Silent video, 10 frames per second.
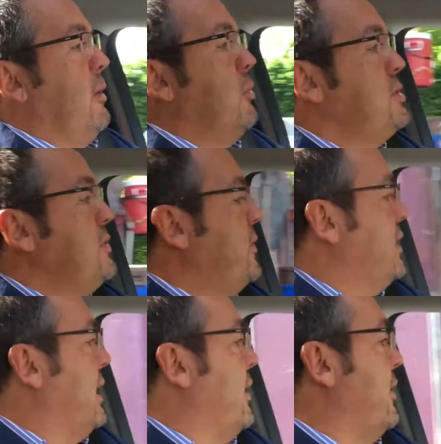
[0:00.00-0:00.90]
And once you've
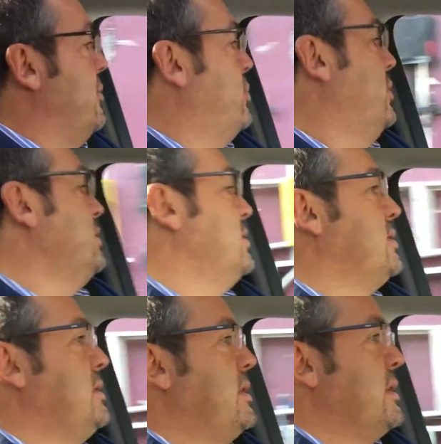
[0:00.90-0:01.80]
figured out how
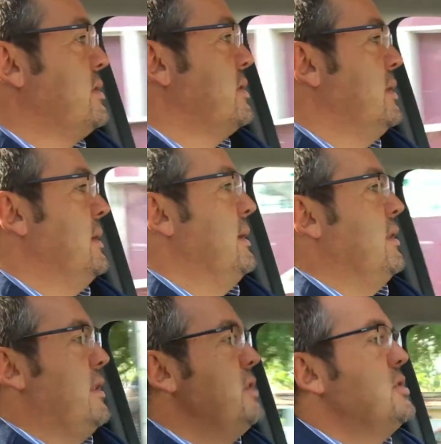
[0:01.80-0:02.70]
important it is,
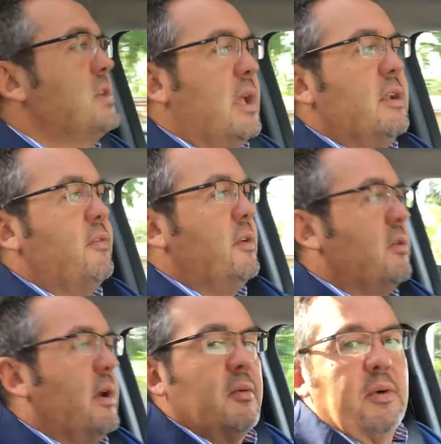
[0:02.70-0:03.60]
then just kind of
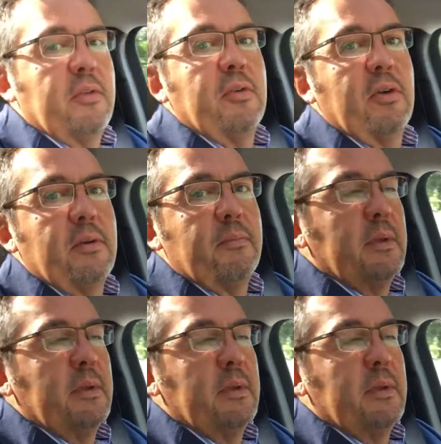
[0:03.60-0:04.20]
figure out whether or not